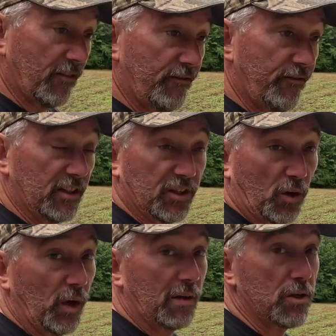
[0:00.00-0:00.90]
a
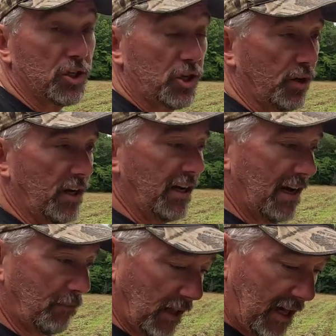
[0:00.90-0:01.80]
quick maturing.
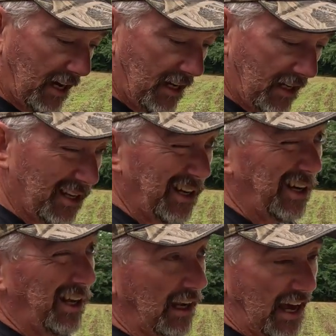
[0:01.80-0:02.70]
I planted it
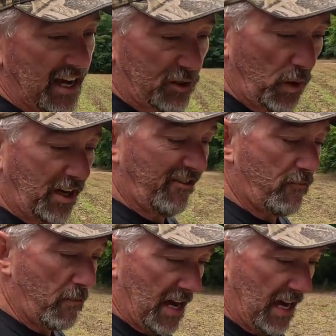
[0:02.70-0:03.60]
last week of
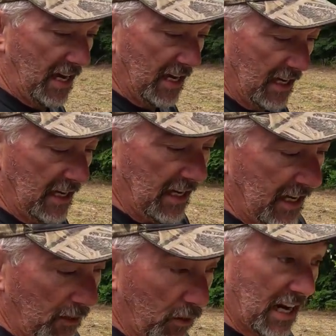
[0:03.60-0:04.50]
May,
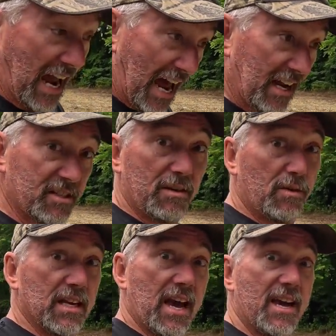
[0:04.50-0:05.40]
which actually
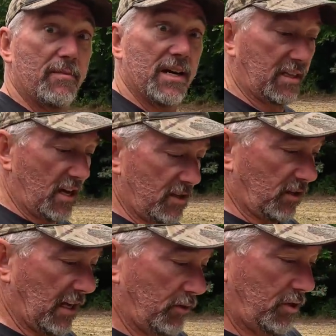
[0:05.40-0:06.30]
was ahead of my
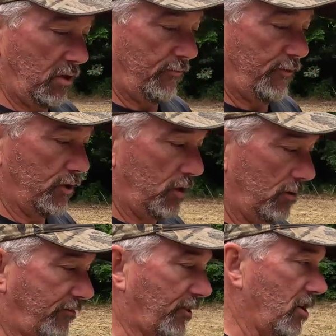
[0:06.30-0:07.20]
schedule. I was shooting for
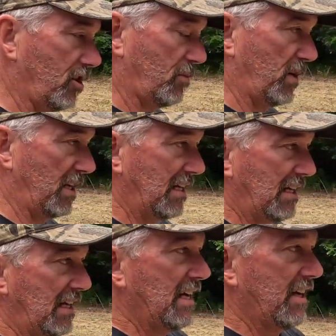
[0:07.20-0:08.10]
June 1st, but
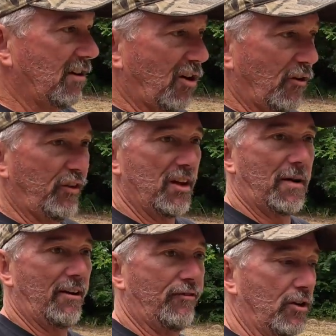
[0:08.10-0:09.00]
you know, hopefully
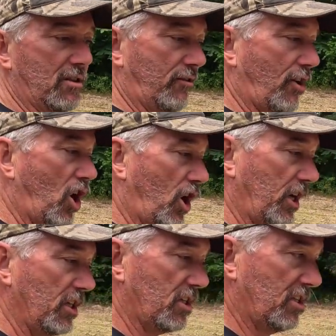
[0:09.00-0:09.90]
by 1st of
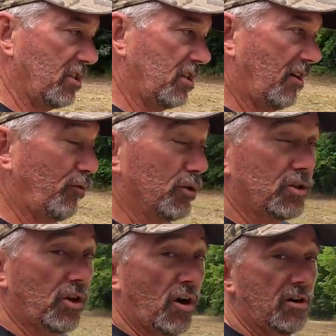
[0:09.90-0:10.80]
August, this stuff will
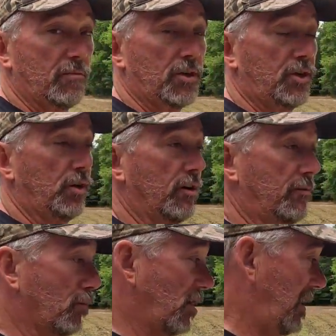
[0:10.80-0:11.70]
start to mature
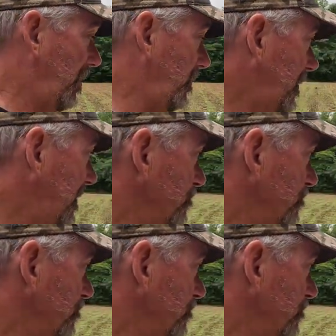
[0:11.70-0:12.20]
in brown.